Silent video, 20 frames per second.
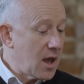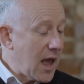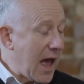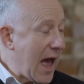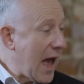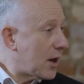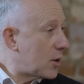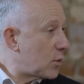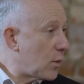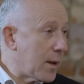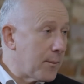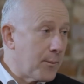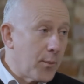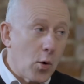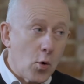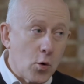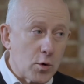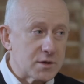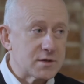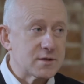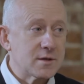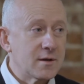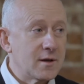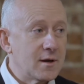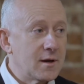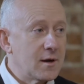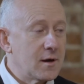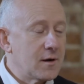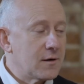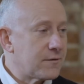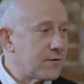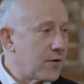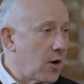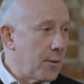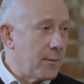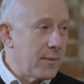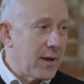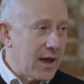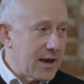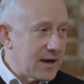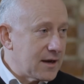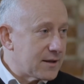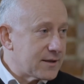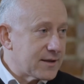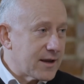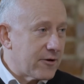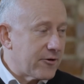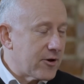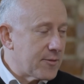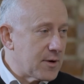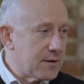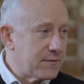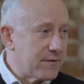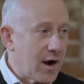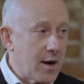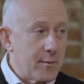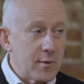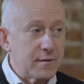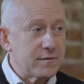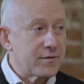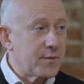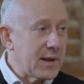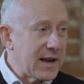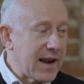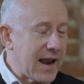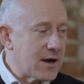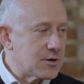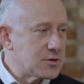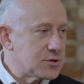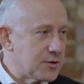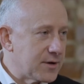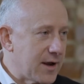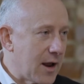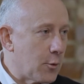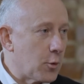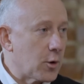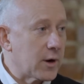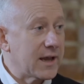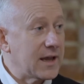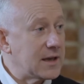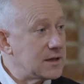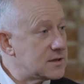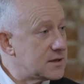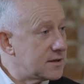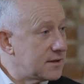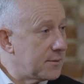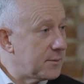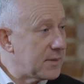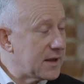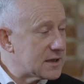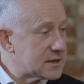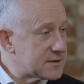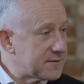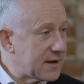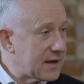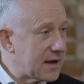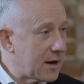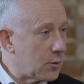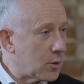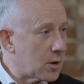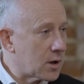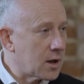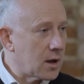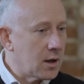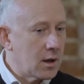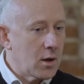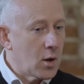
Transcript: How do I port from an Ethereum environment, from a layer 2 network into the BSV network?